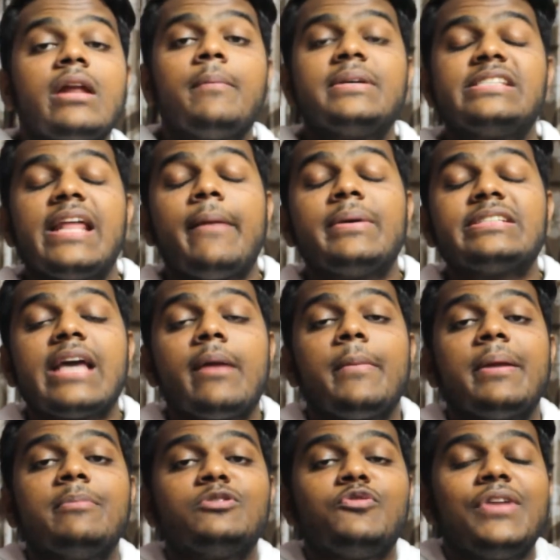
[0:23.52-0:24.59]
Namaskar, my
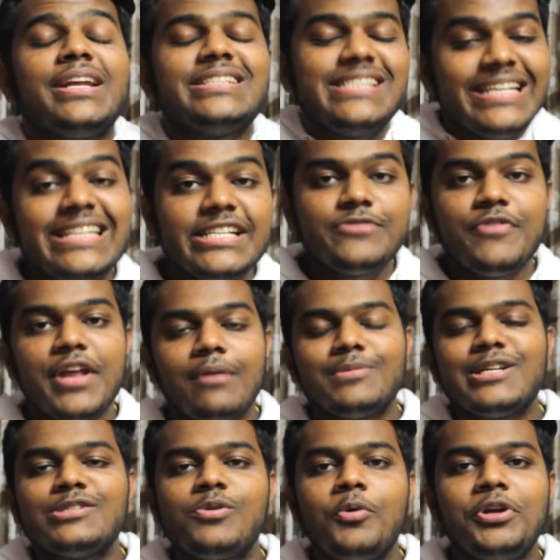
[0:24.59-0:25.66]
name is Vinesh. In this video, I'm
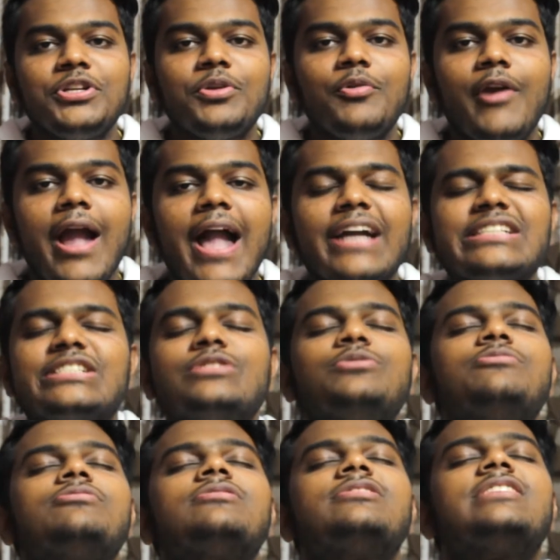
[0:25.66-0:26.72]
just going to react
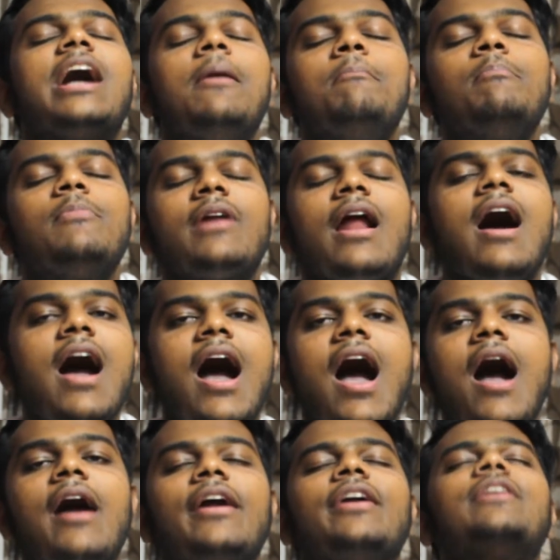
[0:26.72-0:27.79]
to SAMRA.